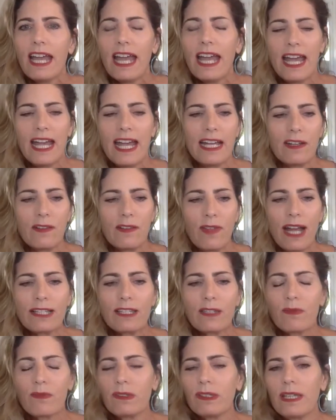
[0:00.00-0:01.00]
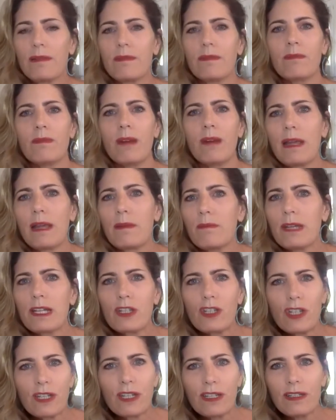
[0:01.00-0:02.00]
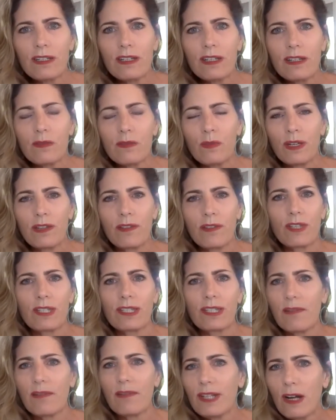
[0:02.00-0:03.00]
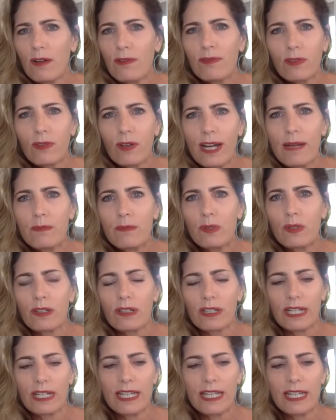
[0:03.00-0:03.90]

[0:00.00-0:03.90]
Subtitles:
And that's really my mission with the 7L framework,